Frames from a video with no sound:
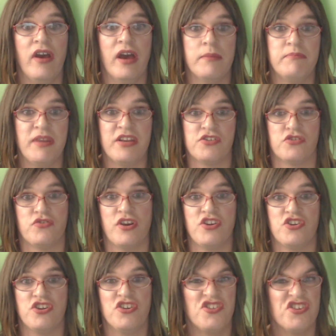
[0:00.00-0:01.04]

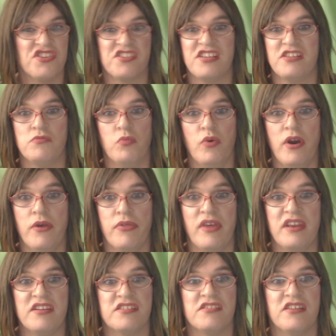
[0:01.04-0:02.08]
administration just isn't worth it
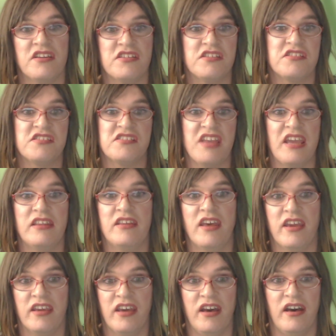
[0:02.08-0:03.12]
and decided to stay in their
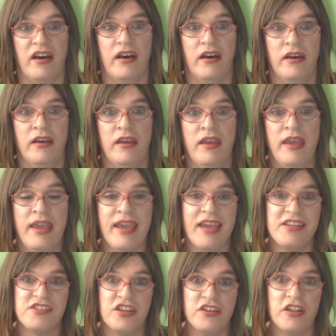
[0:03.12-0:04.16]
car
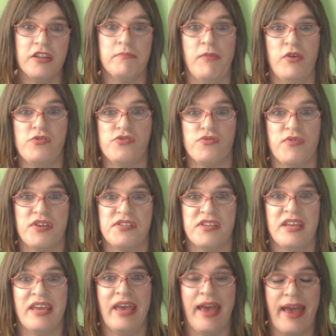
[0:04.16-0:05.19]
is another motorist
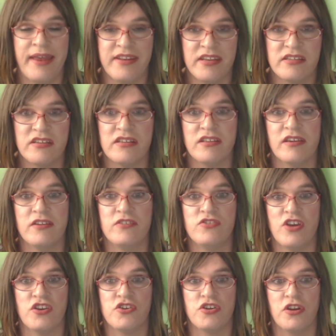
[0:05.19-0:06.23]
adding to the
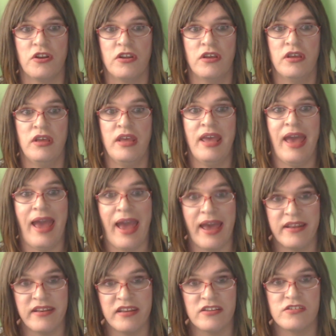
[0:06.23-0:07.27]
congestion,
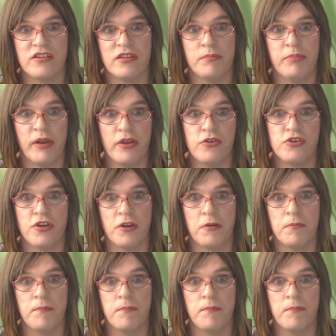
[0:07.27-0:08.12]
adding to the pollution.